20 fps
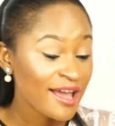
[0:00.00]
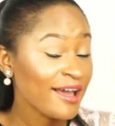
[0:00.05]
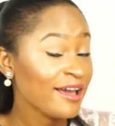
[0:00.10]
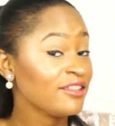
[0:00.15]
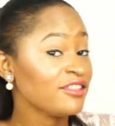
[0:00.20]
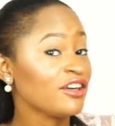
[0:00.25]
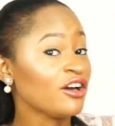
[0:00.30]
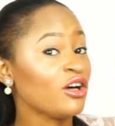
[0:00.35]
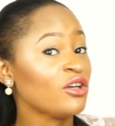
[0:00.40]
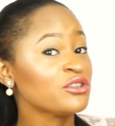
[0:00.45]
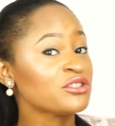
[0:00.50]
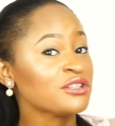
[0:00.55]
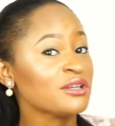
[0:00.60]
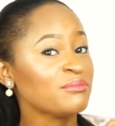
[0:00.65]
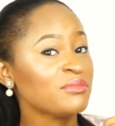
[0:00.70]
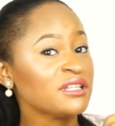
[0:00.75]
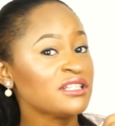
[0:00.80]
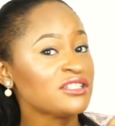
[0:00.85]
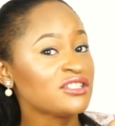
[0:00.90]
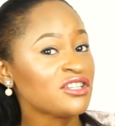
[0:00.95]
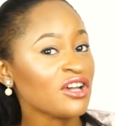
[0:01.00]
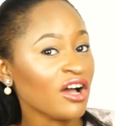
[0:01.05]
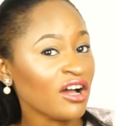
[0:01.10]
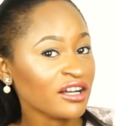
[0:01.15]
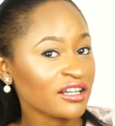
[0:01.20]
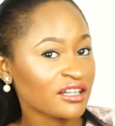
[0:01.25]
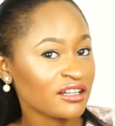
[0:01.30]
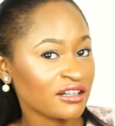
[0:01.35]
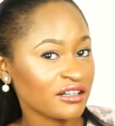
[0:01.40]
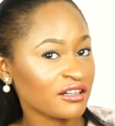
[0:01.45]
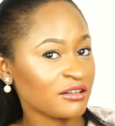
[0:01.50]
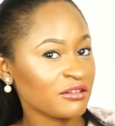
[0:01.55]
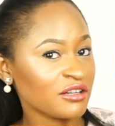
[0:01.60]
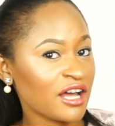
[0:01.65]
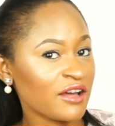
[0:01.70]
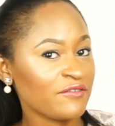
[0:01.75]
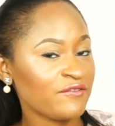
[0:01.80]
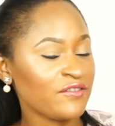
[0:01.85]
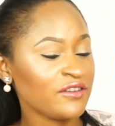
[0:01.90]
And they're also a bit darker. I